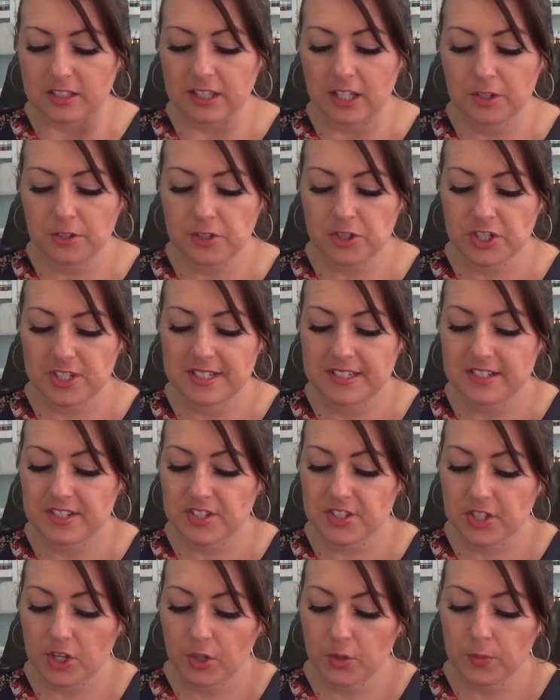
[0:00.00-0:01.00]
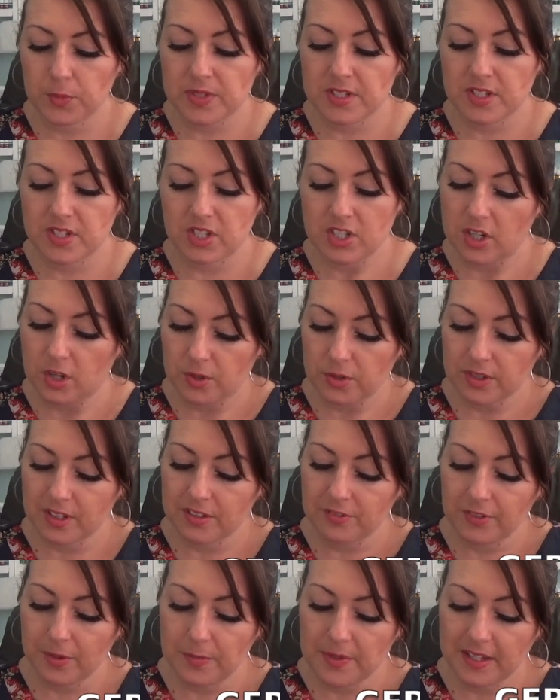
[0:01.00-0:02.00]
Lotion, soaps,
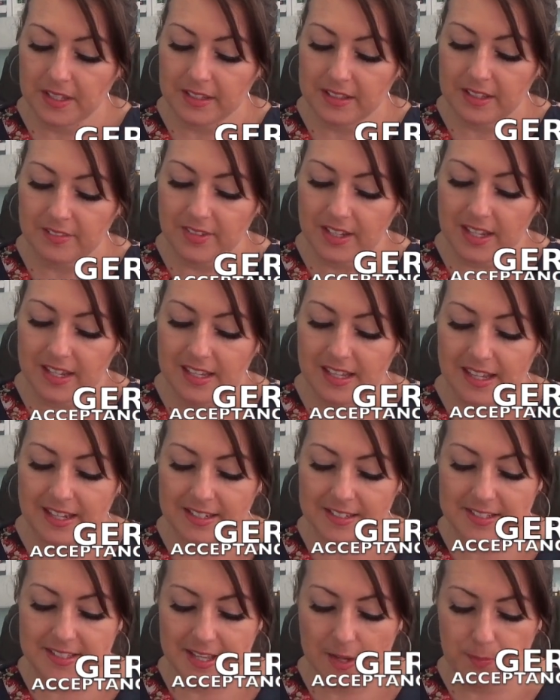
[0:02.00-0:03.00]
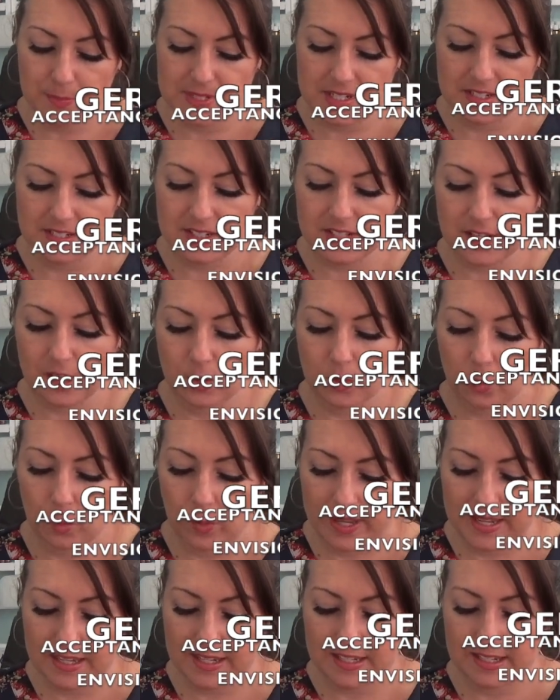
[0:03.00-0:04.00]
deodorant from Young Living, Acceptance,
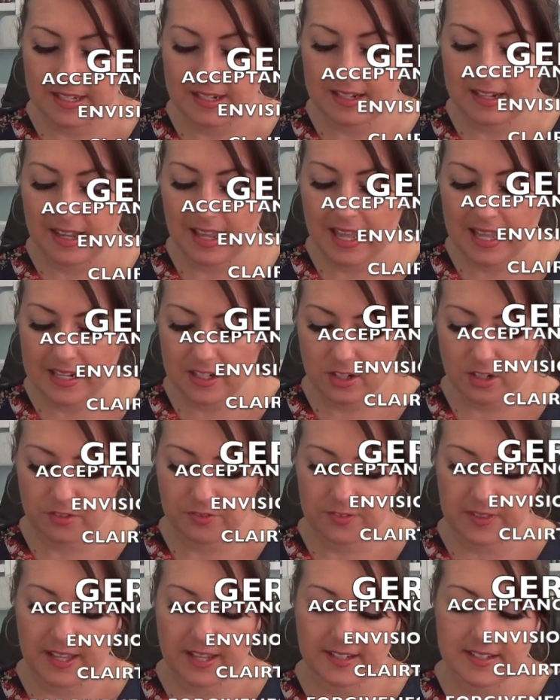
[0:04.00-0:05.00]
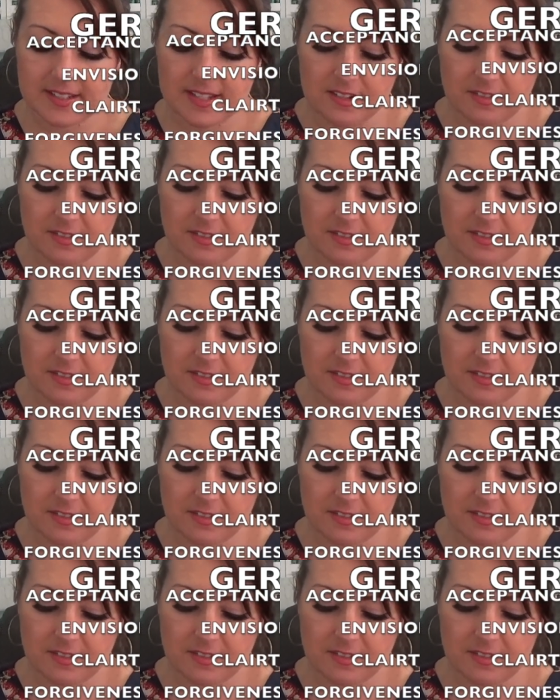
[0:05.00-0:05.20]
Awaken, Endoflex,